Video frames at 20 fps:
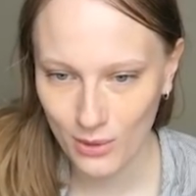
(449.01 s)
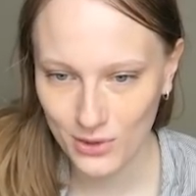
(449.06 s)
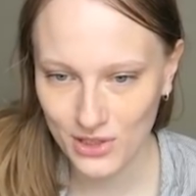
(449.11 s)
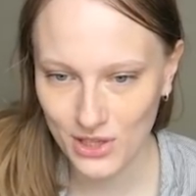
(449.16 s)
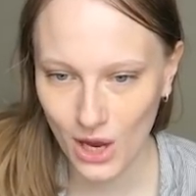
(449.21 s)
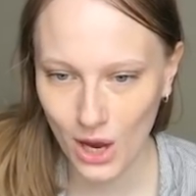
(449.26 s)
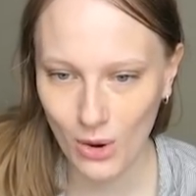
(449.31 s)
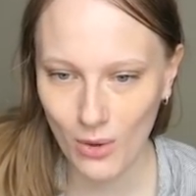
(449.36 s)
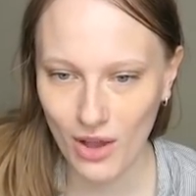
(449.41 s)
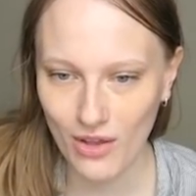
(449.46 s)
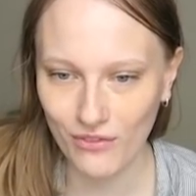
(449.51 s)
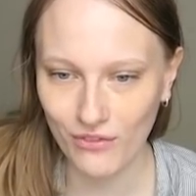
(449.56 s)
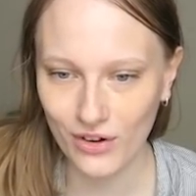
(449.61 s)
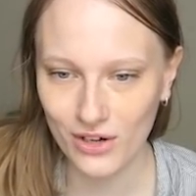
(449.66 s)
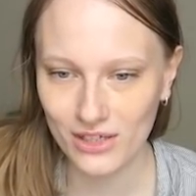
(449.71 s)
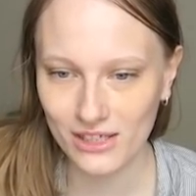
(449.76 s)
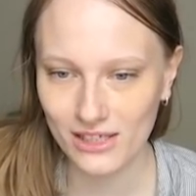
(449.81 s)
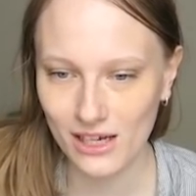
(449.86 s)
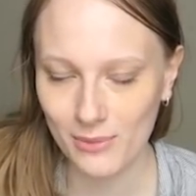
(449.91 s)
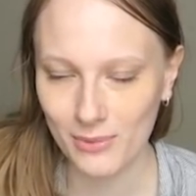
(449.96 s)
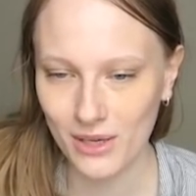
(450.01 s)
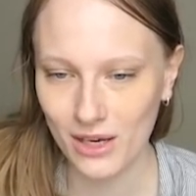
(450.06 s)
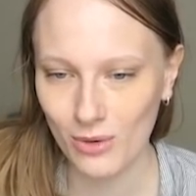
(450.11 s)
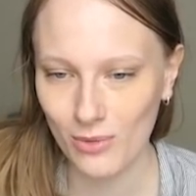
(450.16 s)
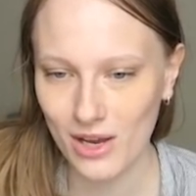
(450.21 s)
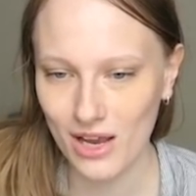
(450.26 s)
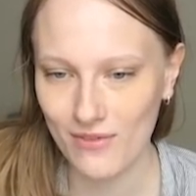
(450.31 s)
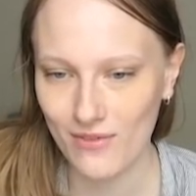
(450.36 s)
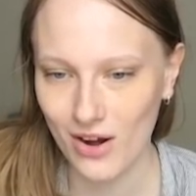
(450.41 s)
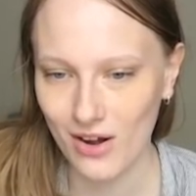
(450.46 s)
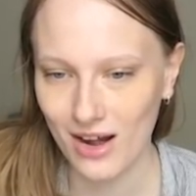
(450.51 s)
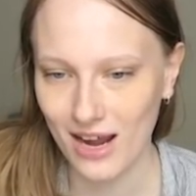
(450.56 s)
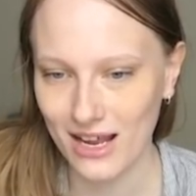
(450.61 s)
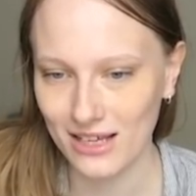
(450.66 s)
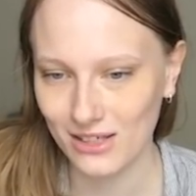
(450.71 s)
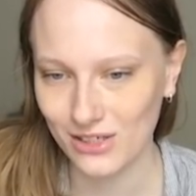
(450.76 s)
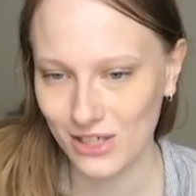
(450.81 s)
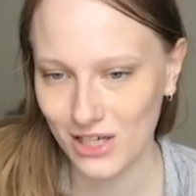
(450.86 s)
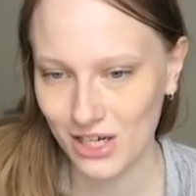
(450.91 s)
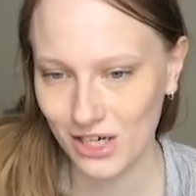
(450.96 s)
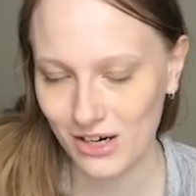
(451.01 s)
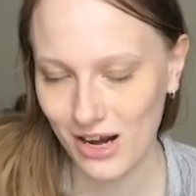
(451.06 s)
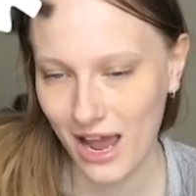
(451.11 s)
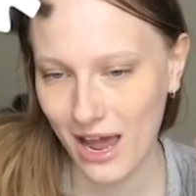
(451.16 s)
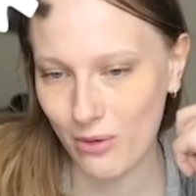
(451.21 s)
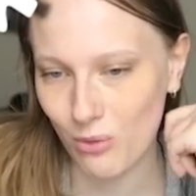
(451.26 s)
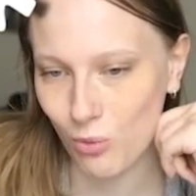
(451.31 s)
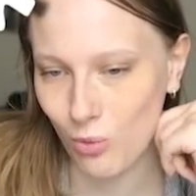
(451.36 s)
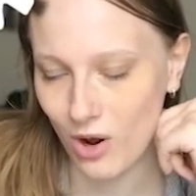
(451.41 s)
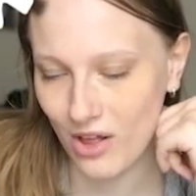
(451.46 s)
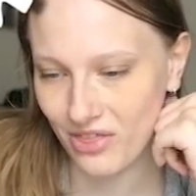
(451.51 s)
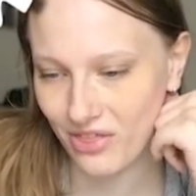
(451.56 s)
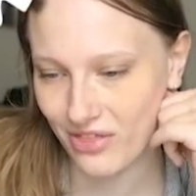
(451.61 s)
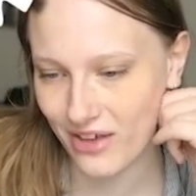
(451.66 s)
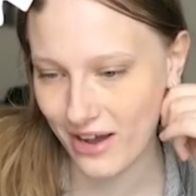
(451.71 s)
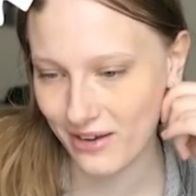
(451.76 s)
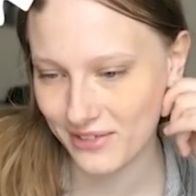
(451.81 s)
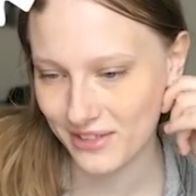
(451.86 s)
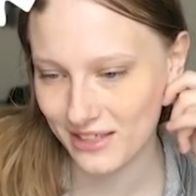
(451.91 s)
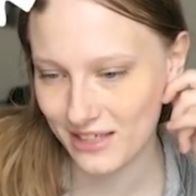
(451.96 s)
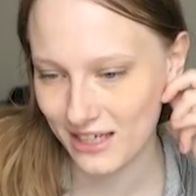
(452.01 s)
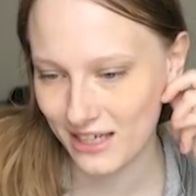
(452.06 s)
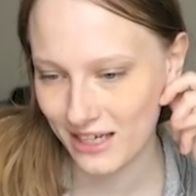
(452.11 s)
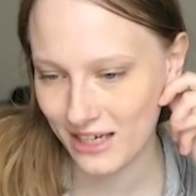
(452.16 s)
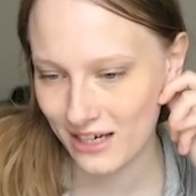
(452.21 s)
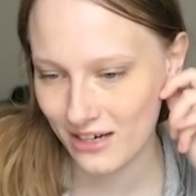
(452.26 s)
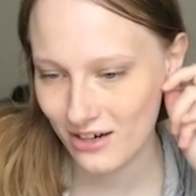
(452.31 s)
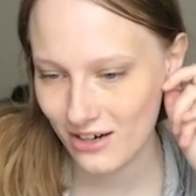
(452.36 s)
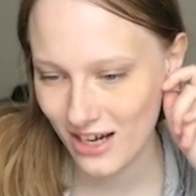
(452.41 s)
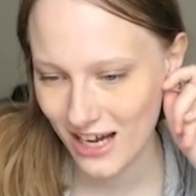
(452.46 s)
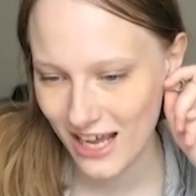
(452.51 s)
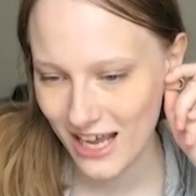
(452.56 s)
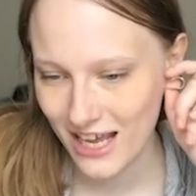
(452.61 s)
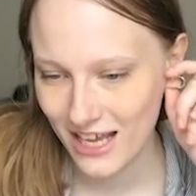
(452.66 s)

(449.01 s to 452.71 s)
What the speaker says: So first up here we have our S tier at 1,000 a year.